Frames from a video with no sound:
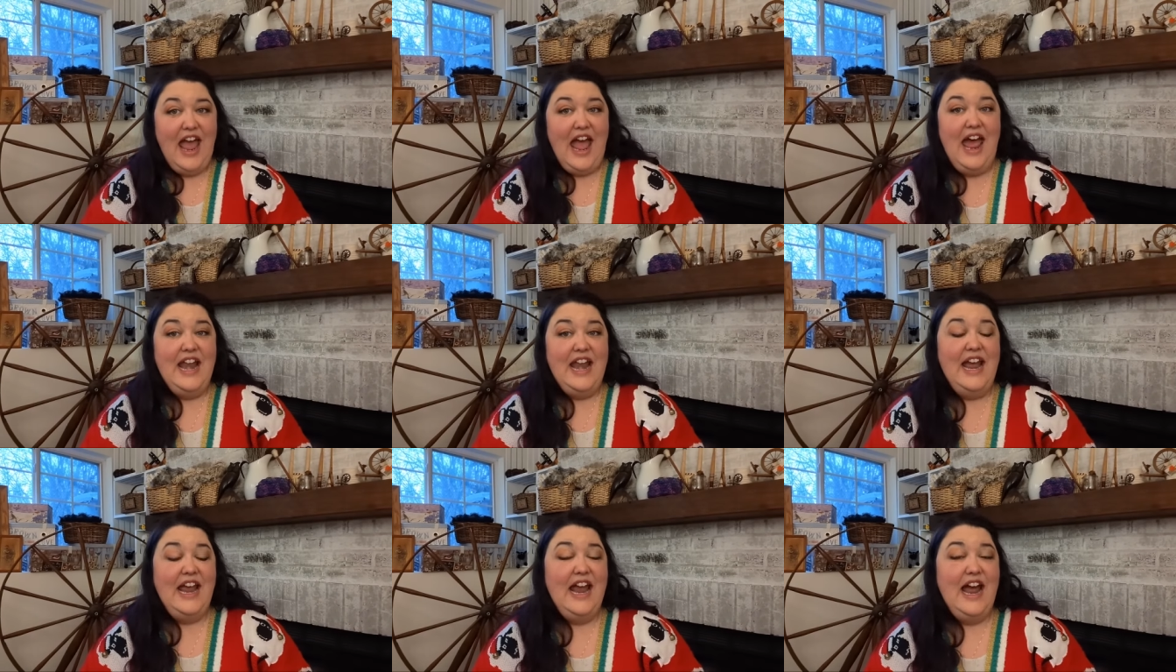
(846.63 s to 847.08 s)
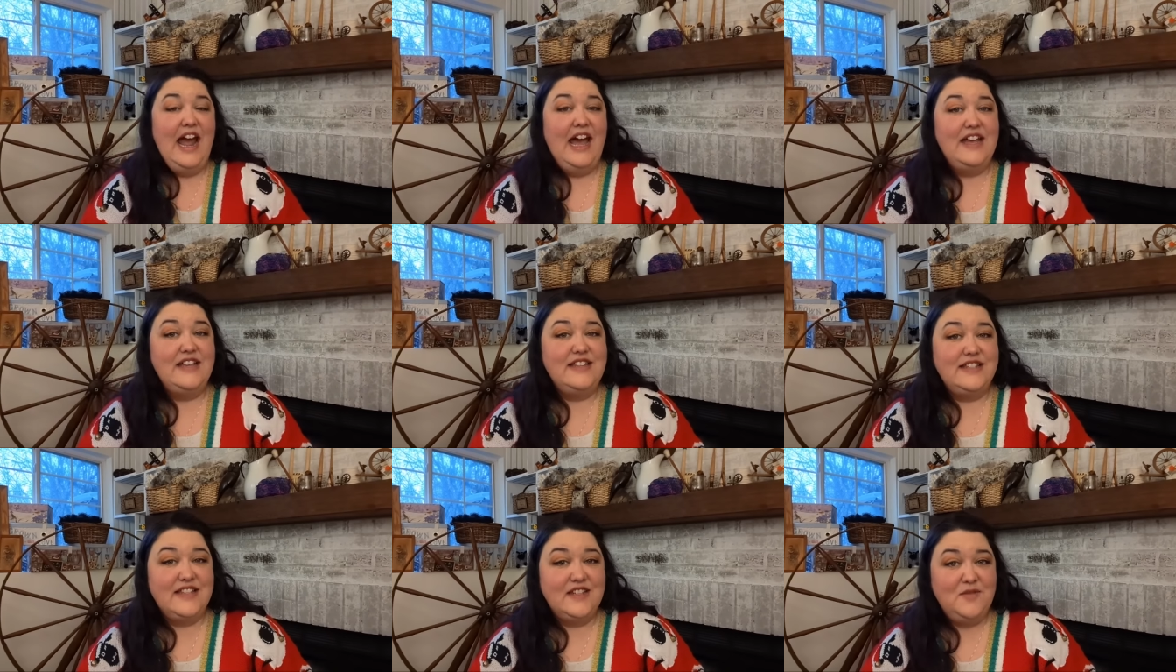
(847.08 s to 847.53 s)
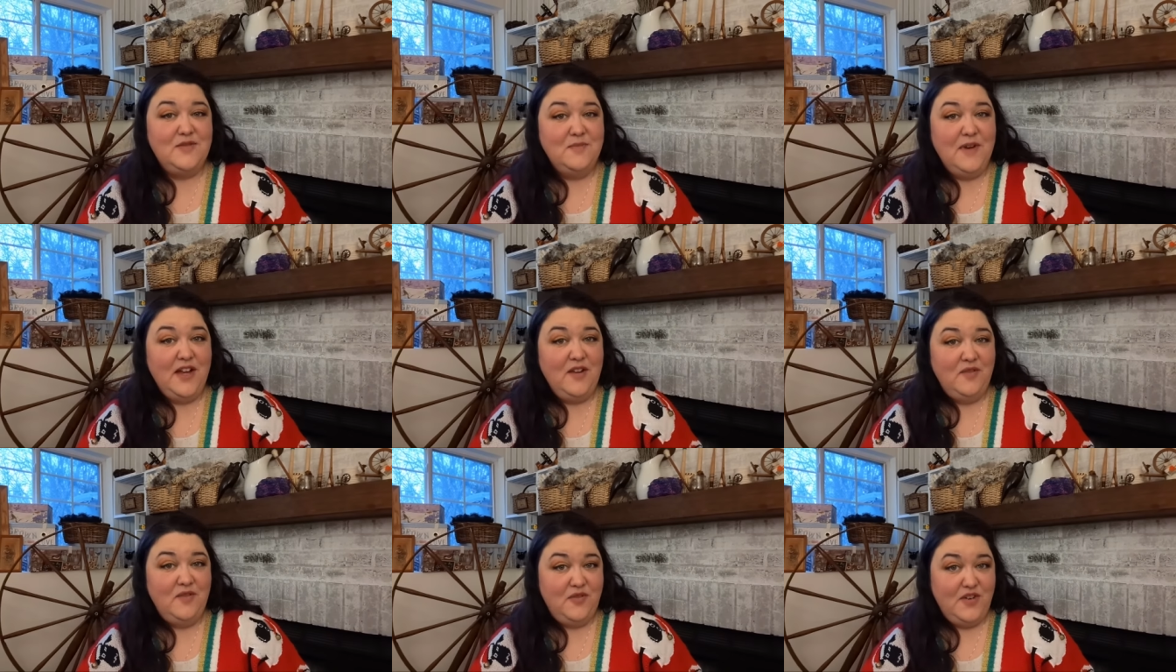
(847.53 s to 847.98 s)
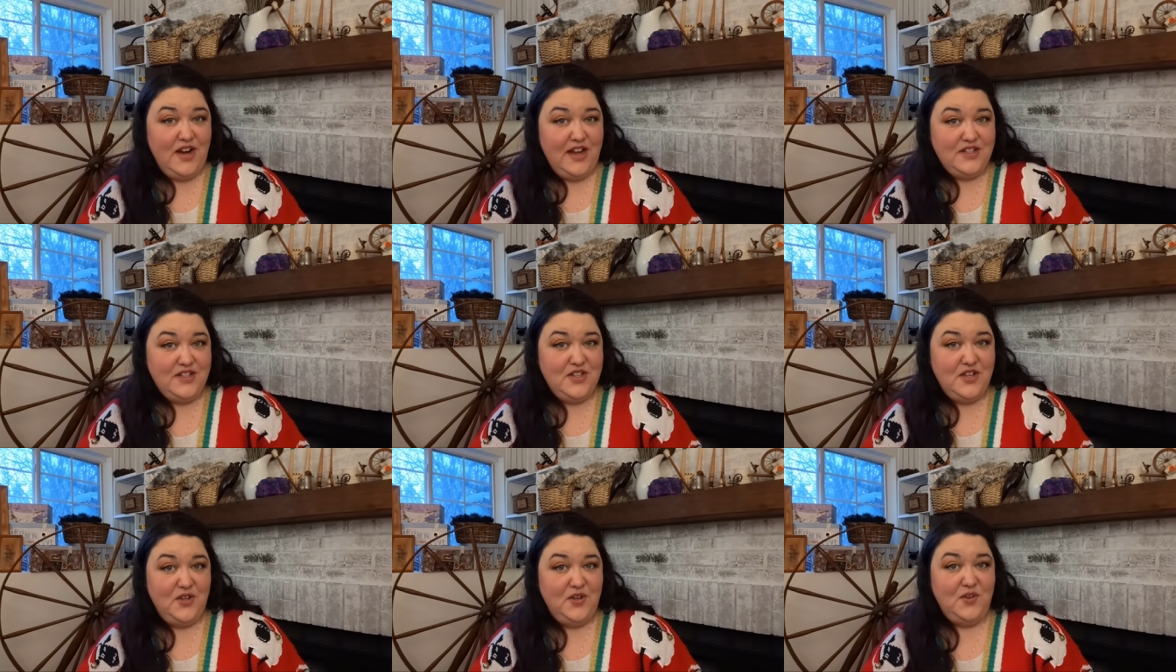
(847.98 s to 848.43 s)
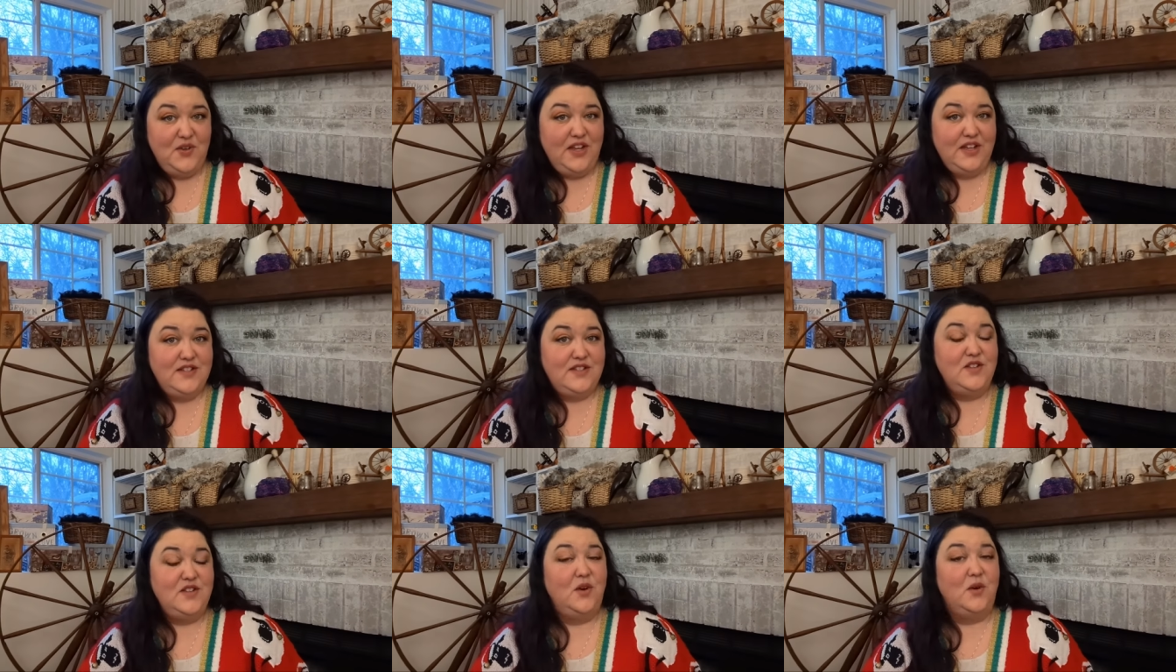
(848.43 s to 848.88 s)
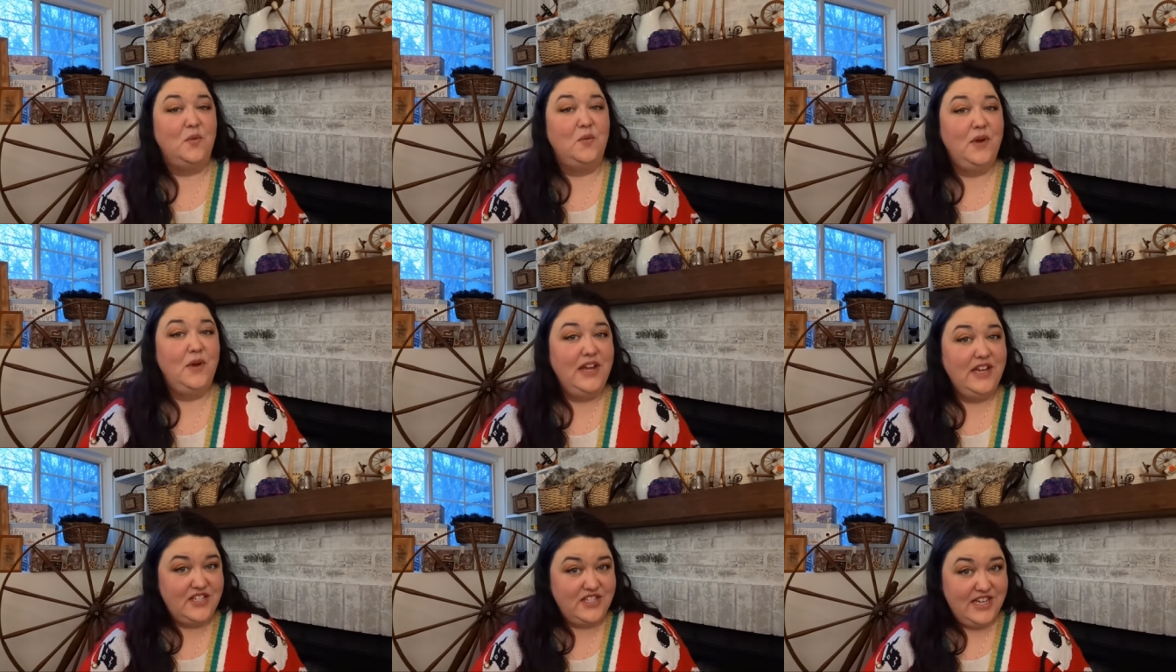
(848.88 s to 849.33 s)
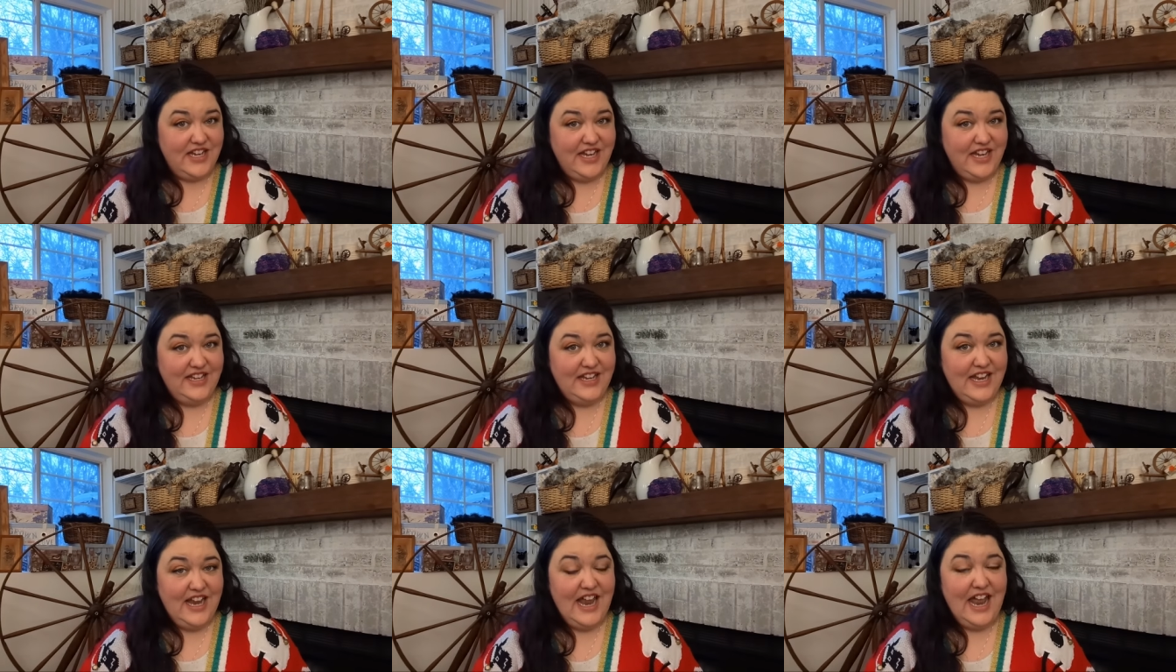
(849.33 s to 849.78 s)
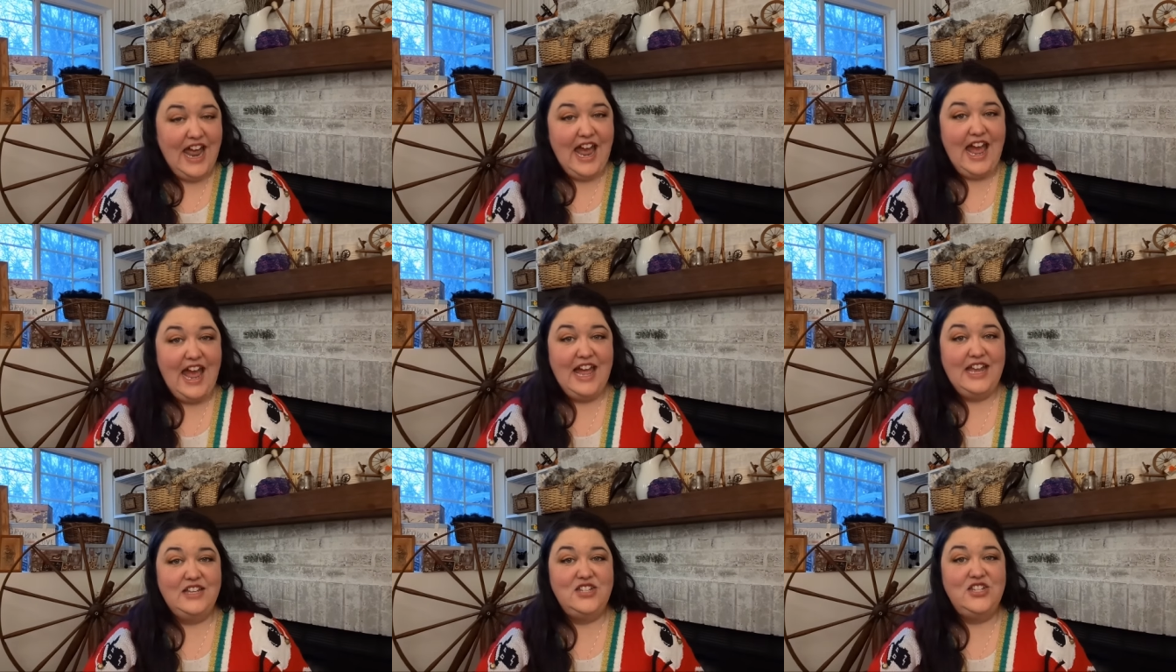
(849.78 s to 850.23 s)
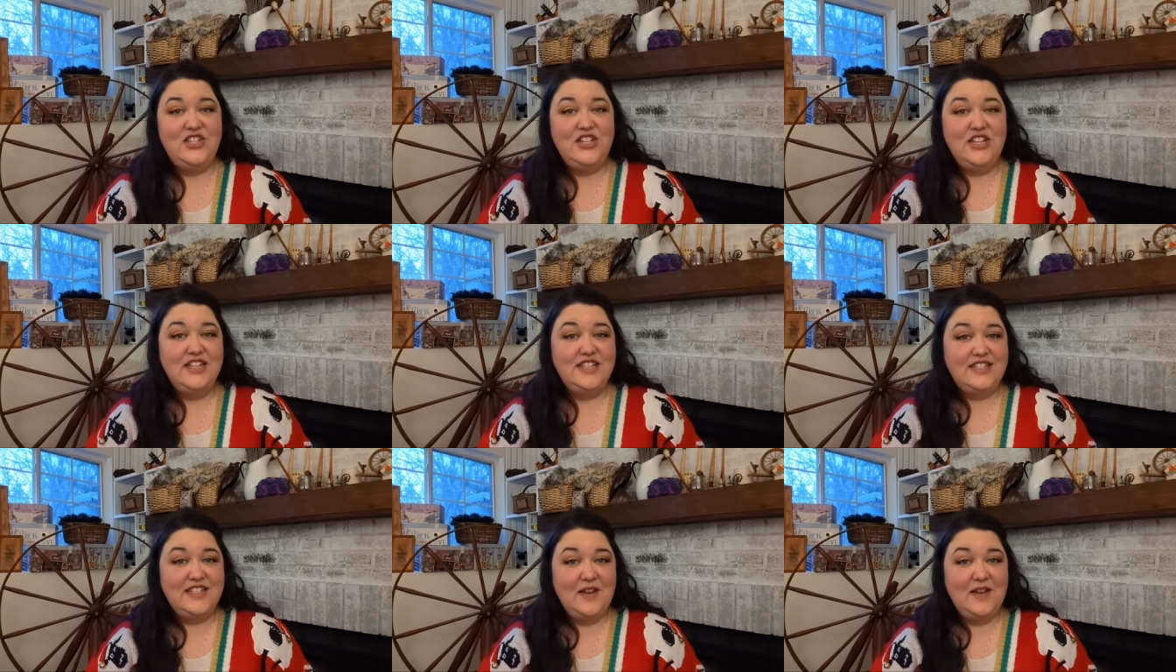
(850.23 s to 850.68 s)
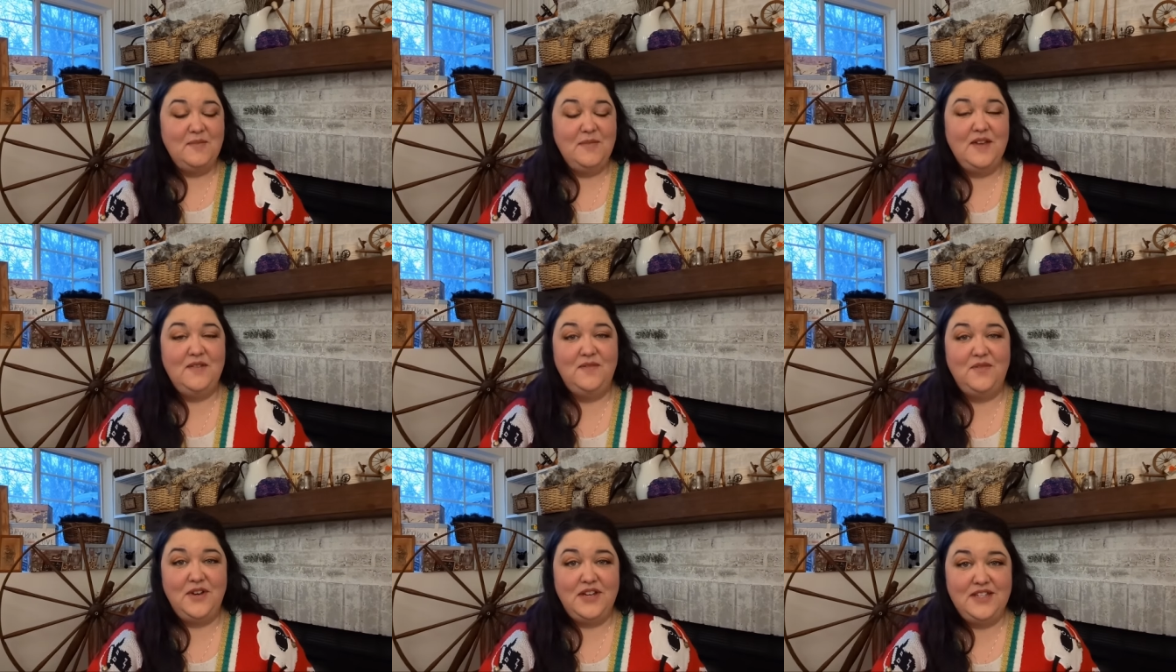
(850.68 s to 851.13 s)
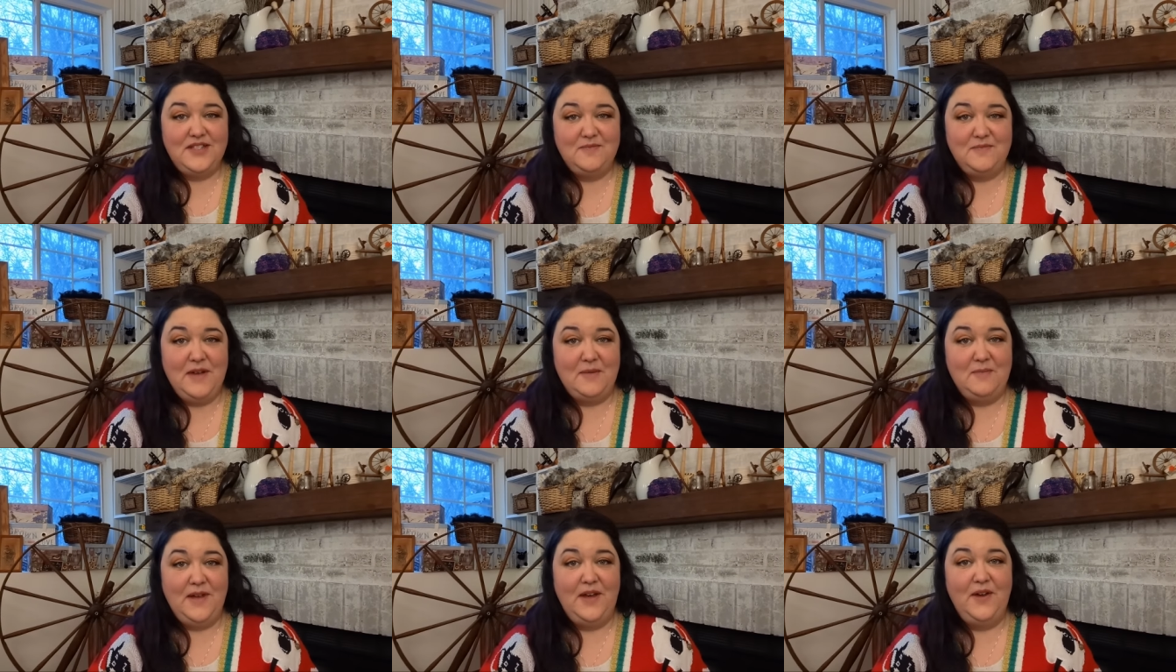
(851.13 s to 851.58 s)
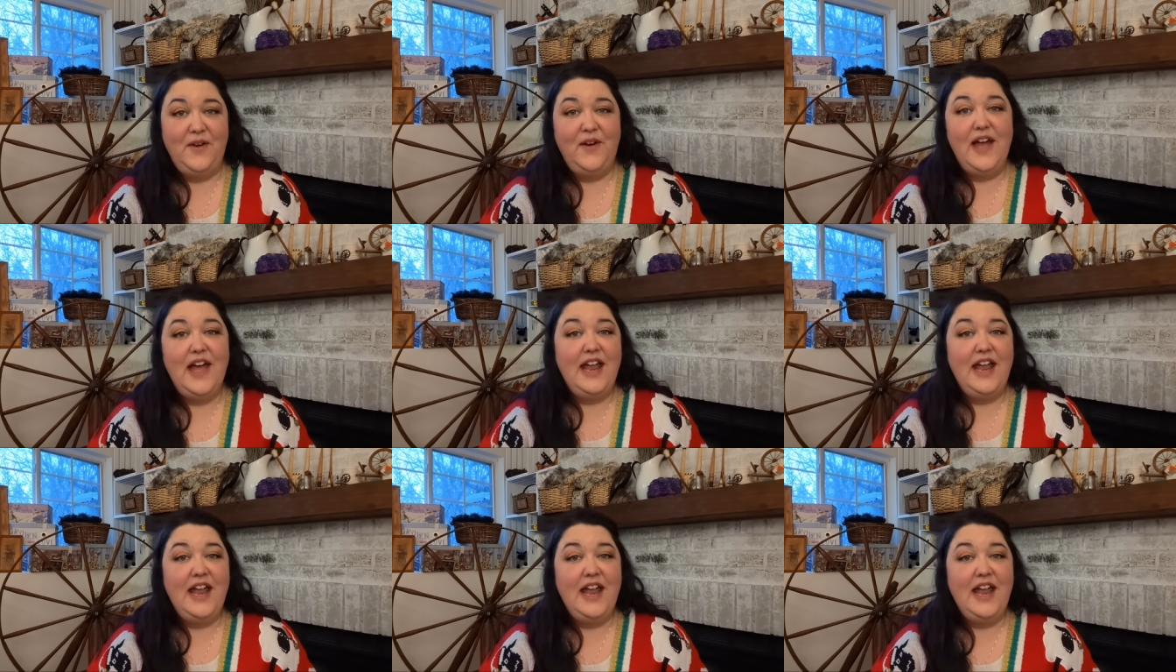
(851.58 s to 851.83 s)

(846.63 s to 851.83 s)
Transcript: And I asked my friend who is Norwegian, and she sent me a voice memo.